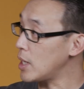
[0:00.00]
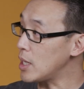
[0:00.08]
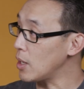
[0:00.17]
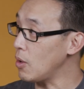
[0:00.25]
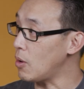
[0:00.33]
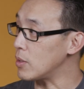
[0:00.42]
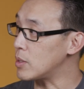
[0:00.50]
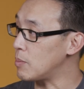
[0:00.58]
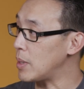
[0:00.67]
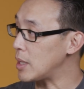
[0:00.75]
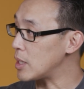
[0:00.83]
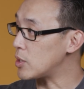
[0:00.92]
take a lot
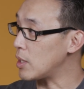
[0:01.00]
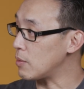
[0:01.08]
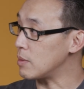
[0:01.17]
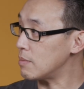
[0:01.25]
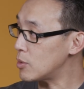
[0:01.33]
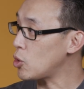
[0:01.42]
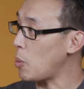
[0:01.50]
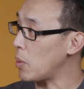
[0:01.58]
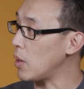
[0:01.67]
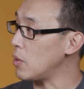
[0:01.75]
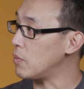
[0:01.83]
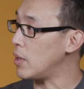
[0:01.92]
to make this thing
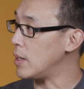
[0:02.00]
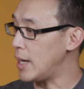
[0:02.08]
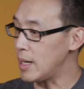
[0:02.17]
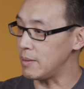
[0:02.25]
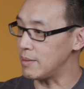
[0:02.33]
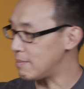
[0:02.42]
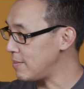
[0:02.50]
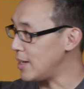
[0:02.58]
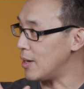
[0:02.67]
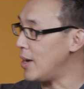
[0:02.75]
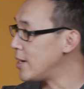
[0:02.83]
topple over and you know